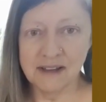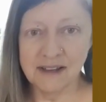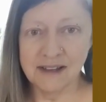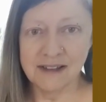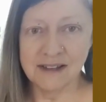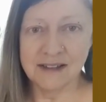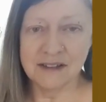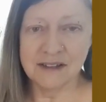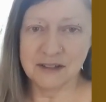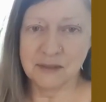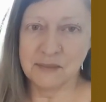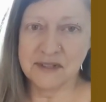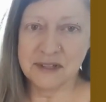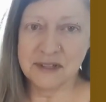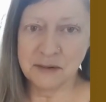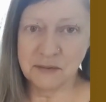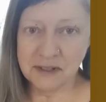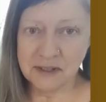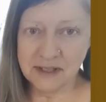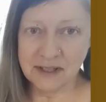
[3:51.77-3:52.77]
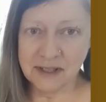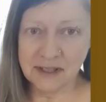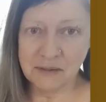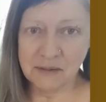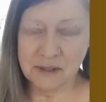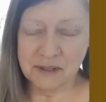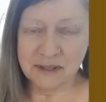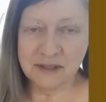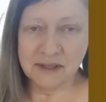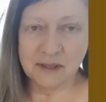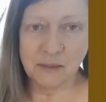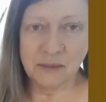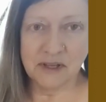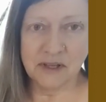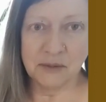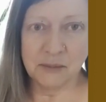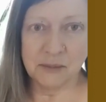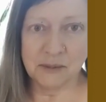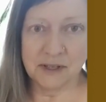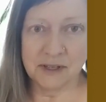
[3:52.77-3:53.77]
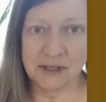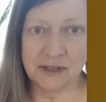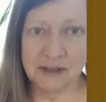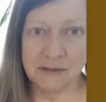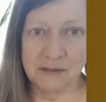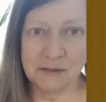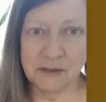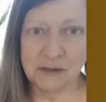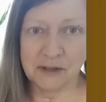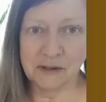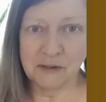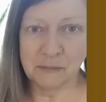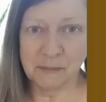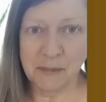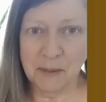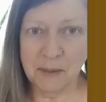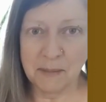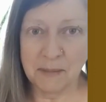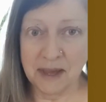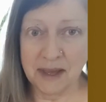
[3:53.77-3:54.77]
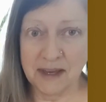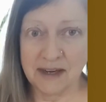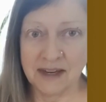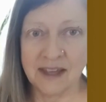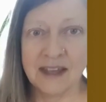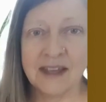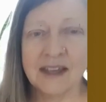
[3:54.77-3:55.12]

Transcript: and it specifically wants to be a rug in front of my bed.